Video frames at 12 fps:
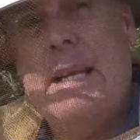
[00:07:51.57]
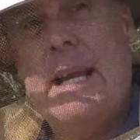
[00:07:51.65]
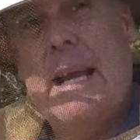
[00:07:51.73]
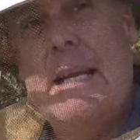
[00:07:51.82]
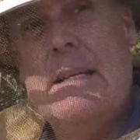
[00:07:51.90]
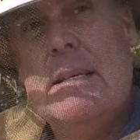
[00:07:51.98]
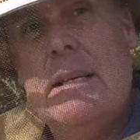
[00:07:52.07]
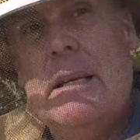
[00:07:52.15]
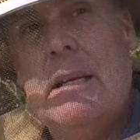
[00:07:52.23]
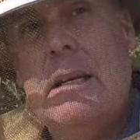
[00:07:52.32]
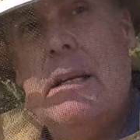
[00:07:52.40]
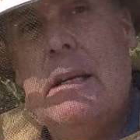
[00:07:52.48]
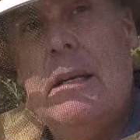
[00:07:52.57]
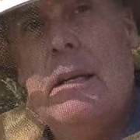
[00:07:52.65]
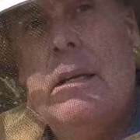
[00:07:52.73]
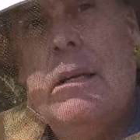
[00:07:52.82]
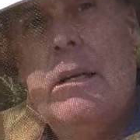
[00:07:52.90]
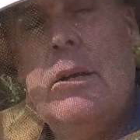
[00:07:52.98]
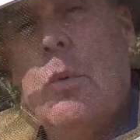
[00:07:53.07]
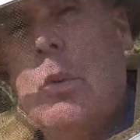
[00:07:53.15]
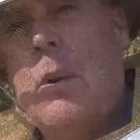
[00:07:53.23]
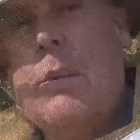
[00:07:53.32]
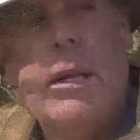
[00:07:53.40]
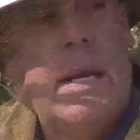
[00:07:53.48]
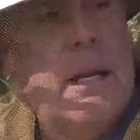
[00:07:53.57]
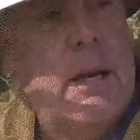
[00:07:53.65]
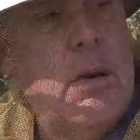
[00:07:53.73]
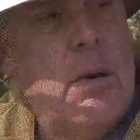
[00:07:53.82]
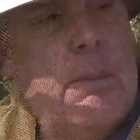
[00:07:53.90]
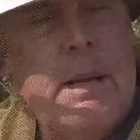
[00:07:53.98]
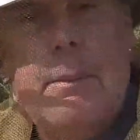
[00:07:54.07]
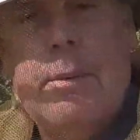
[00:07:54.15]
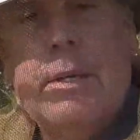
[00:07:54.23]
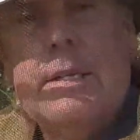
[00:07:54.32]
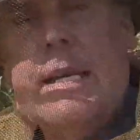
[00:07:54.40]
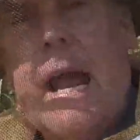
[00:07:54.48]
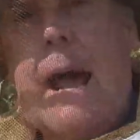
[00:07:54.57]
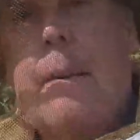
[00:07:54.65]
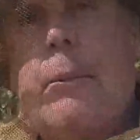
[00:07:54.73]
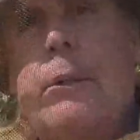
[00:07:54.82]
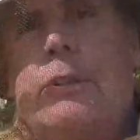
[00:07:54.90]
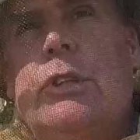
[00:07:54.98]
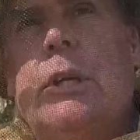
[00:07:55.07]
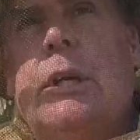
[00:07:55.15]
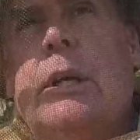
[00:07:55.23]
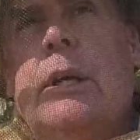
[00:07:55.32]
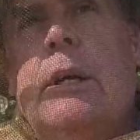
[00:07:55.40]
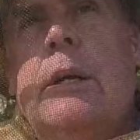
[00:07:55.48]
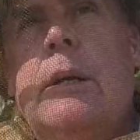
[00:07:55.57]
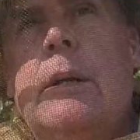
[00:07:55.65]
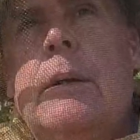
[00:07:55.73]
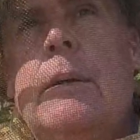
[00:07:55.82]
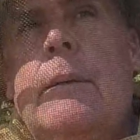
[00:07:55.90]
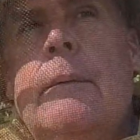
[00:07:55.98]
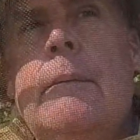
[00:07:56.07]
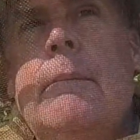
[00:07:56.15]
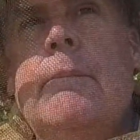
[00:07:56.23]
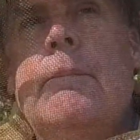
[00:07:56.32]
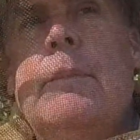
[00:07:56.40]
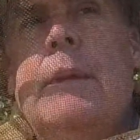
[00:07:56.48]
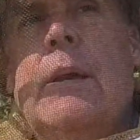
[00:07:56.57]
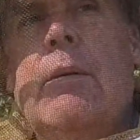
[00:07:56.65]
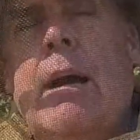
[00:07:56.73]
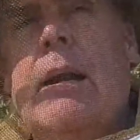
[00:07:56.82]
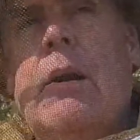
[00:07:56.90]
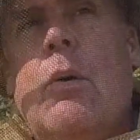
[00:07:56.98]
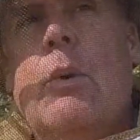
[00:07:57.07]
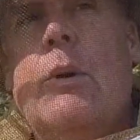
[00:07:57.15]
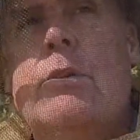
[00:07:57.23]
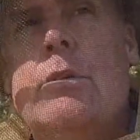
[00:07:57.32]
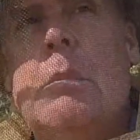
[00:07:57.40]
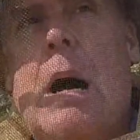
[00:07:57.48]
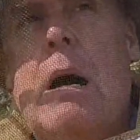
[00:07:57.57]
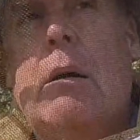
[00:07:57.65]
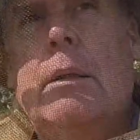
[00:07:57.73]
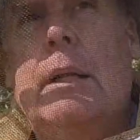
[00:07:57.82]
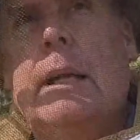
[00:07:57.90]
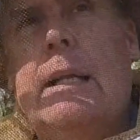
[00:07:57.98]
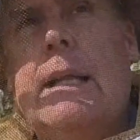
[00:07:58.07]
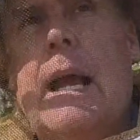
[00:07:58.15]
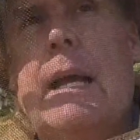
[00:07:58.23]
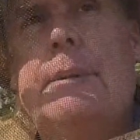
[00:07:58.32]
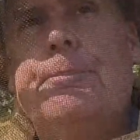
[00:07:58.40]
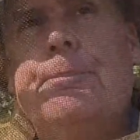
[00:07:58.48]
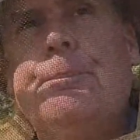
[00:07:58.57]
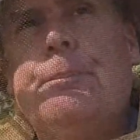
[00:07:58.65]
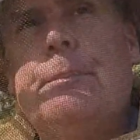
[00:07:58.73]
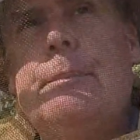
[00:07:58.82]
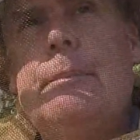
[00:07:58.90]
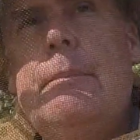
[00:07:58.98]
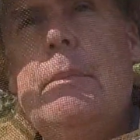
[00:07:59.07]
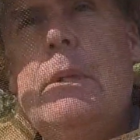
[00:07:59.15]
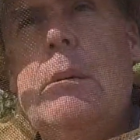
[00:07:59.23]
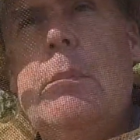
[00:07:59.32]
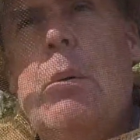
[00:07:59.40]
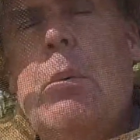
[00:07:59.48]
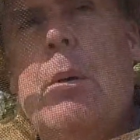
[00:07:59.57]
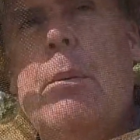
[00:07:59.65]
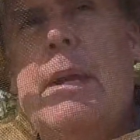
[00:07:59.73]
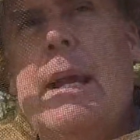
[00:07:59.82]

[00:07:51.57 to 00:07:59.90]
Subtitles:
case? Where would they go and be able to establish? And granted, our winters are mild, I get that. But where would